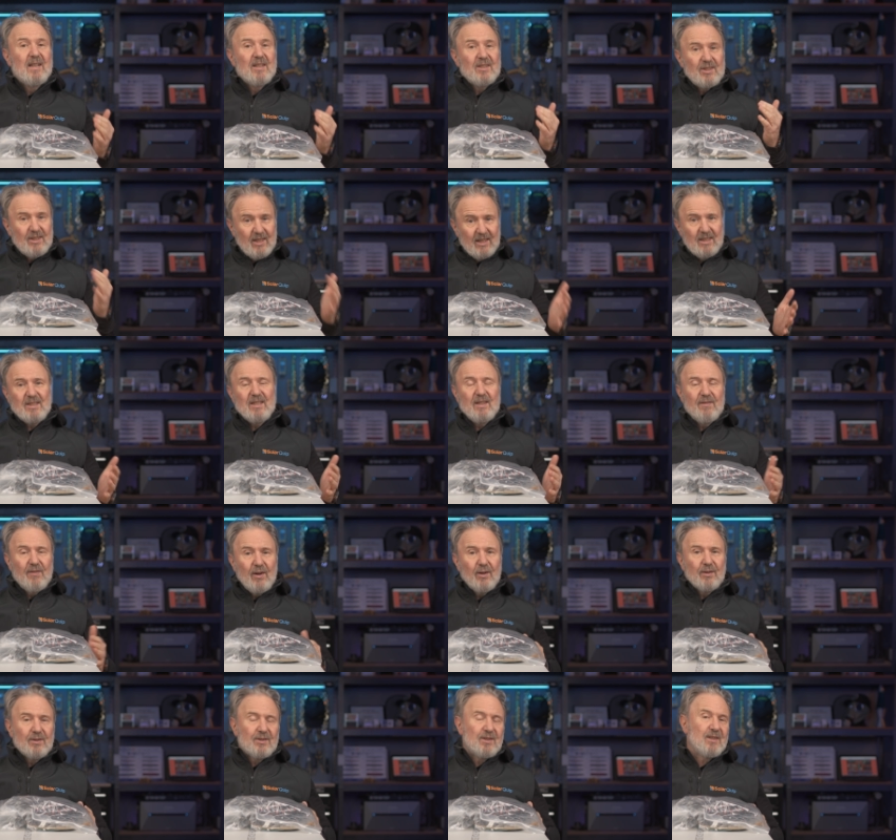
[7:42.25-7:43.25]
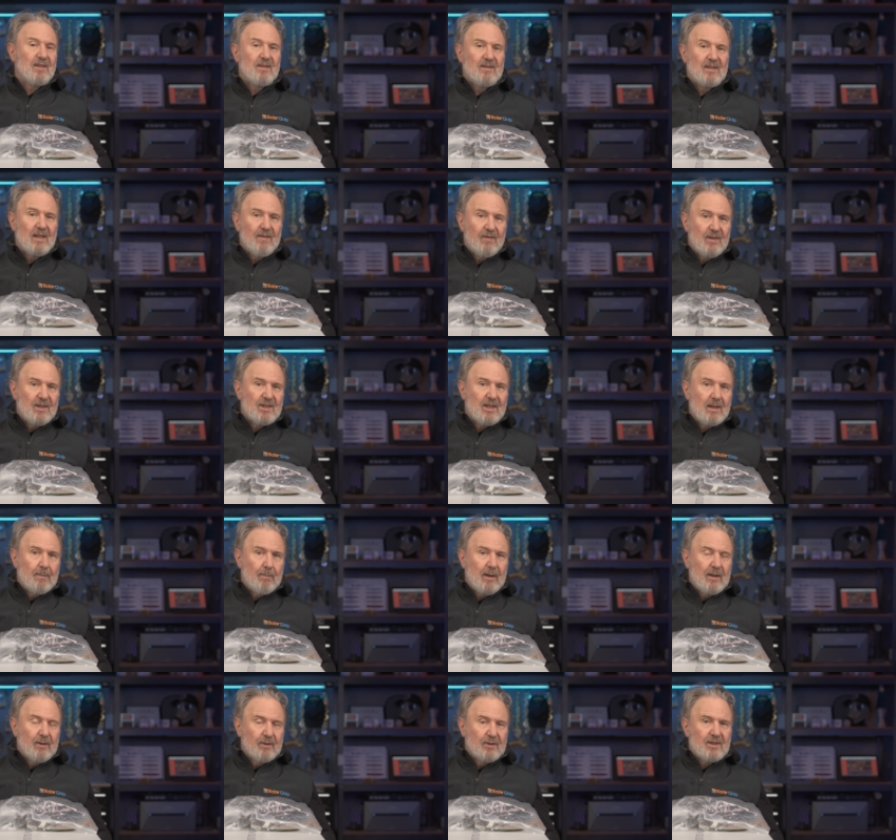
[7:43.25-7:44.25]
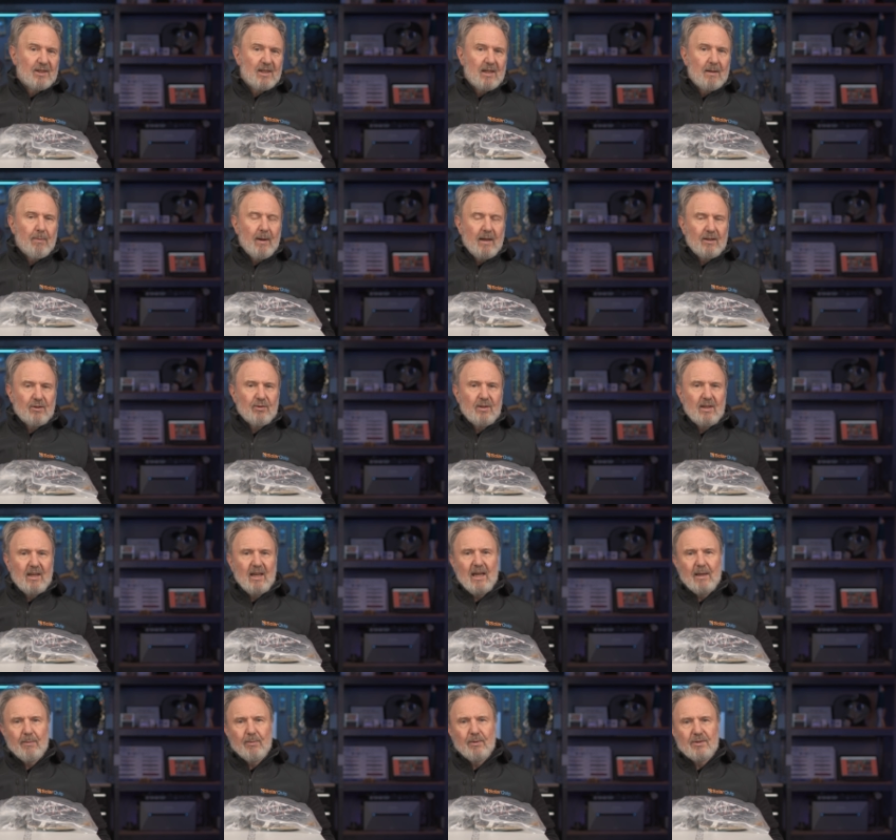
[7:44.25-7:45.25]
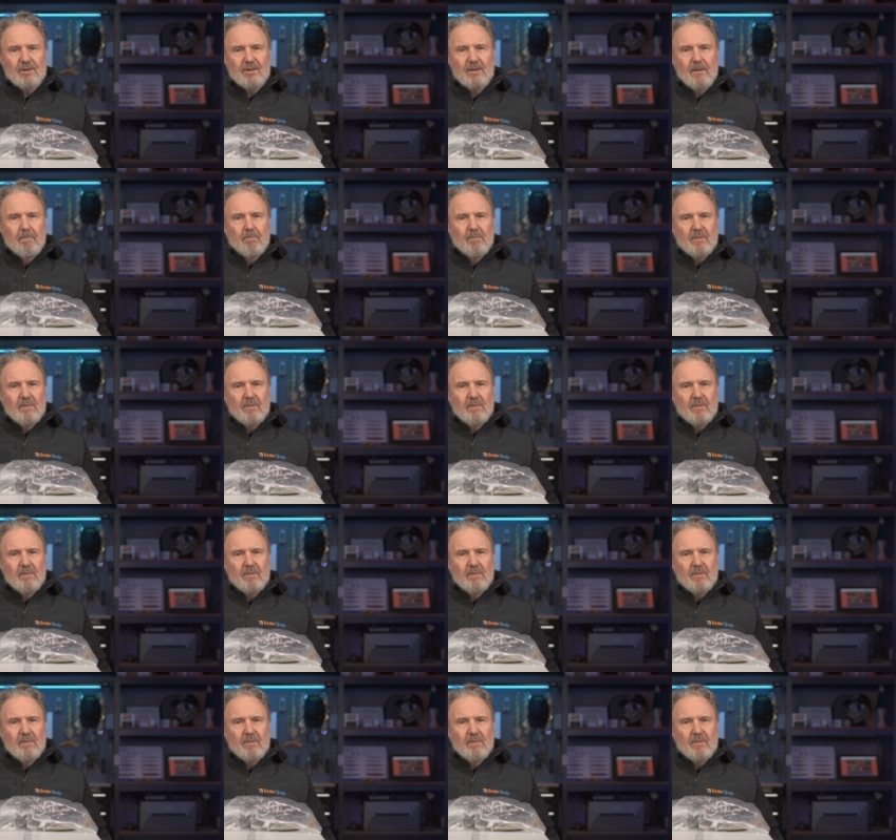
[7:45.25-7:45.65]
60 volts, DVC-B or C battery cables.